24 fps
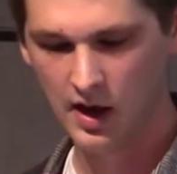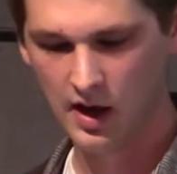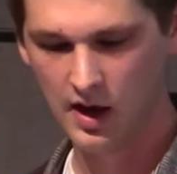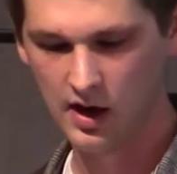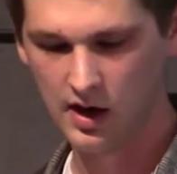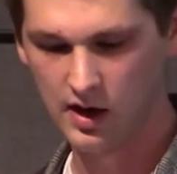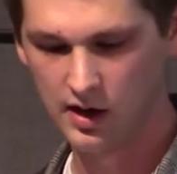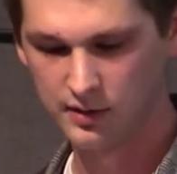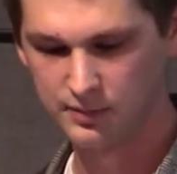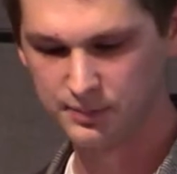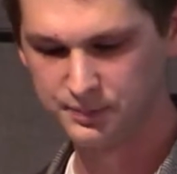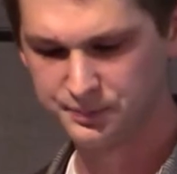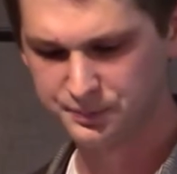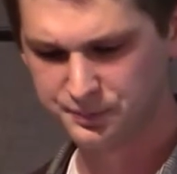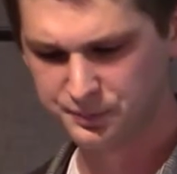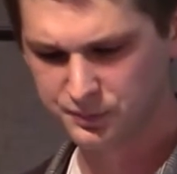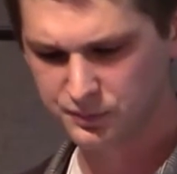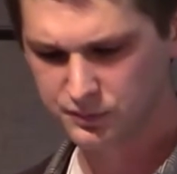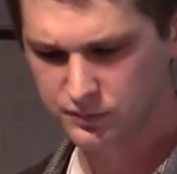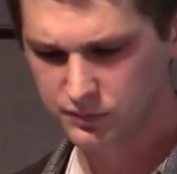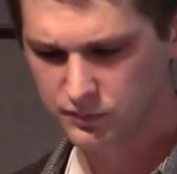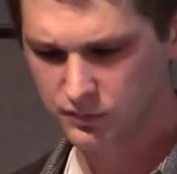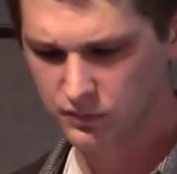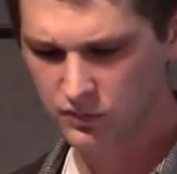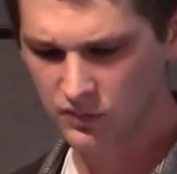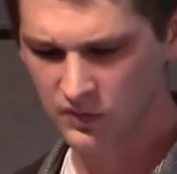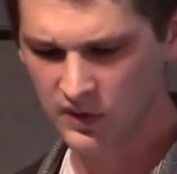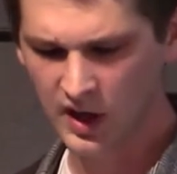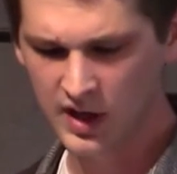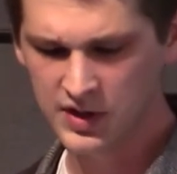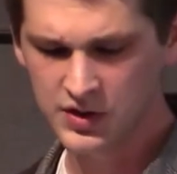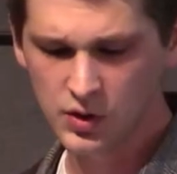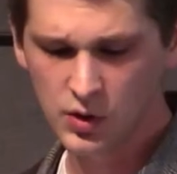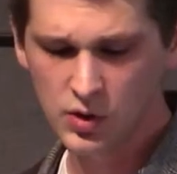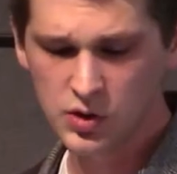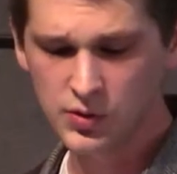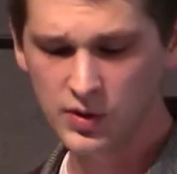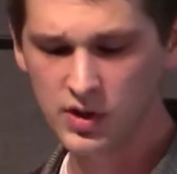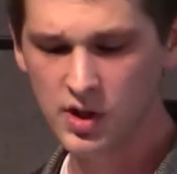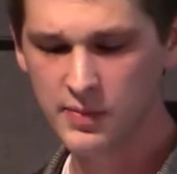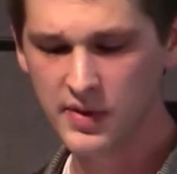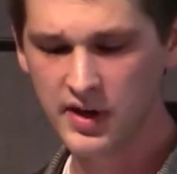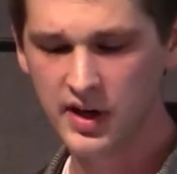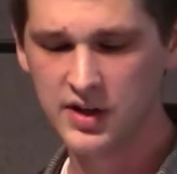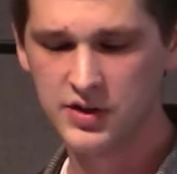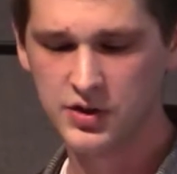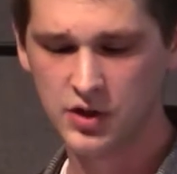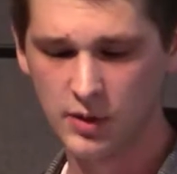Um, and so it was really
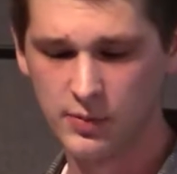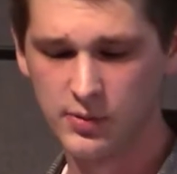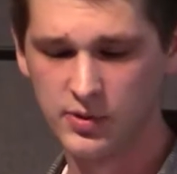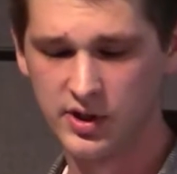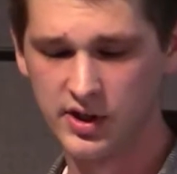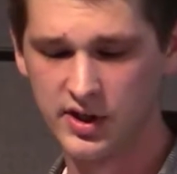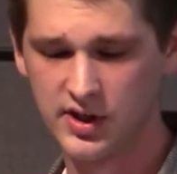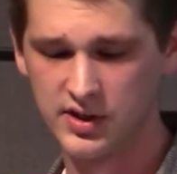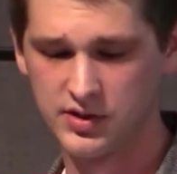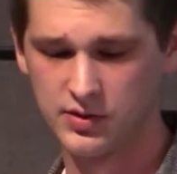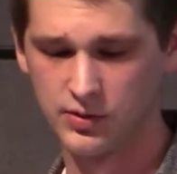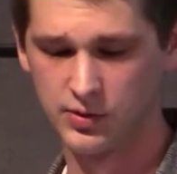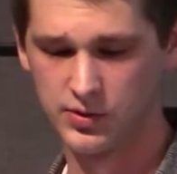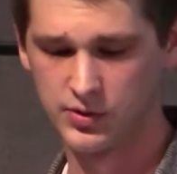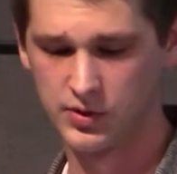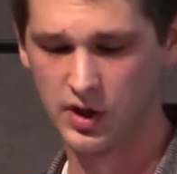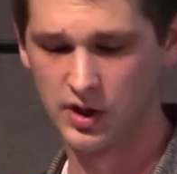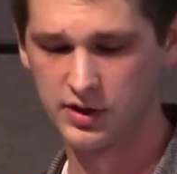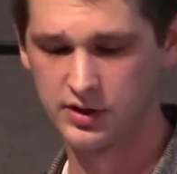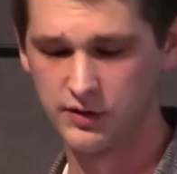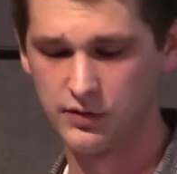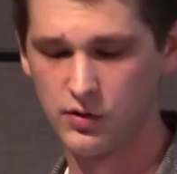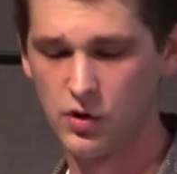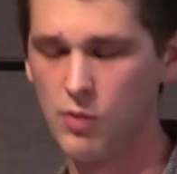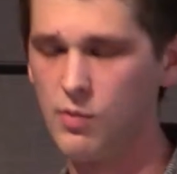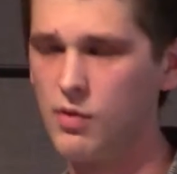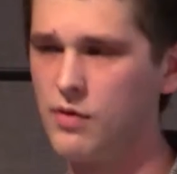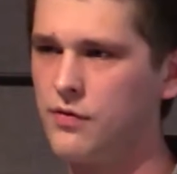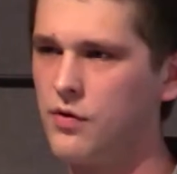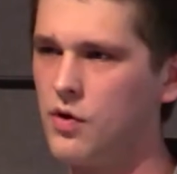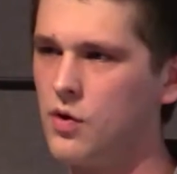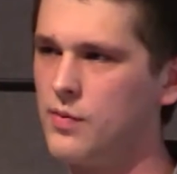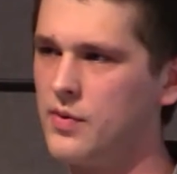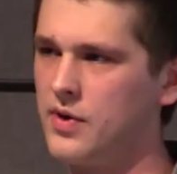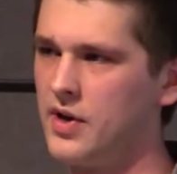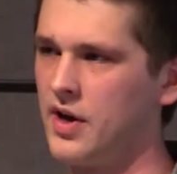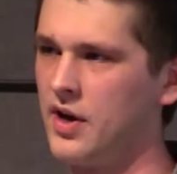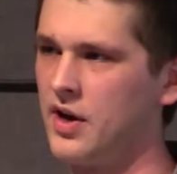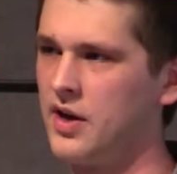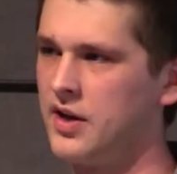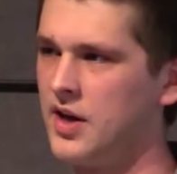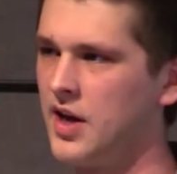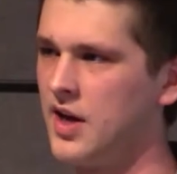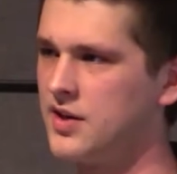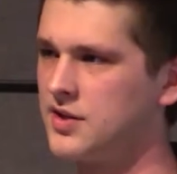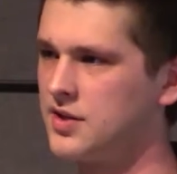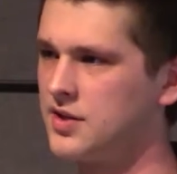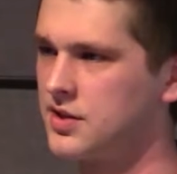being interpreted as a result of homophobia
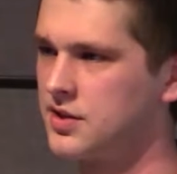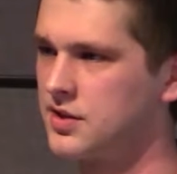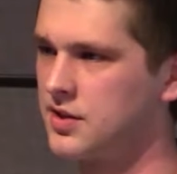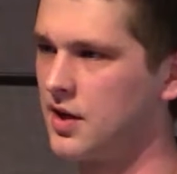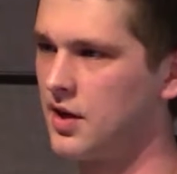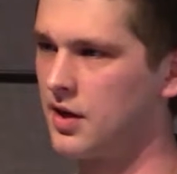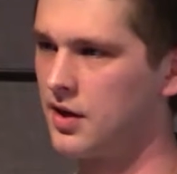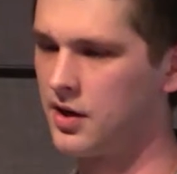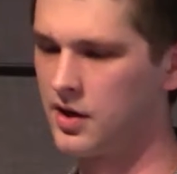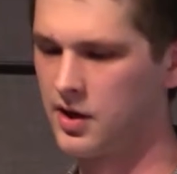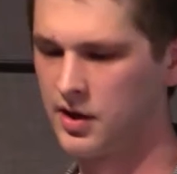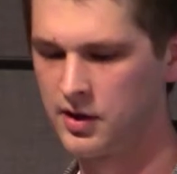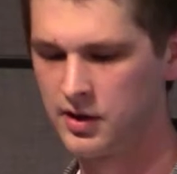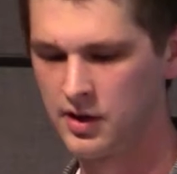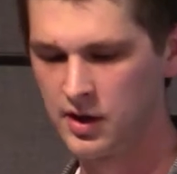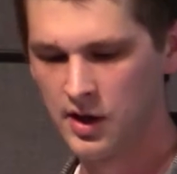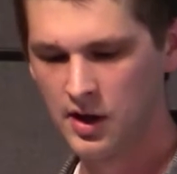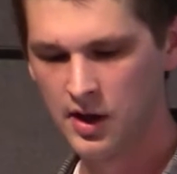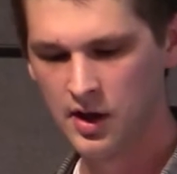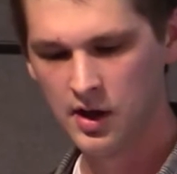and hysteria.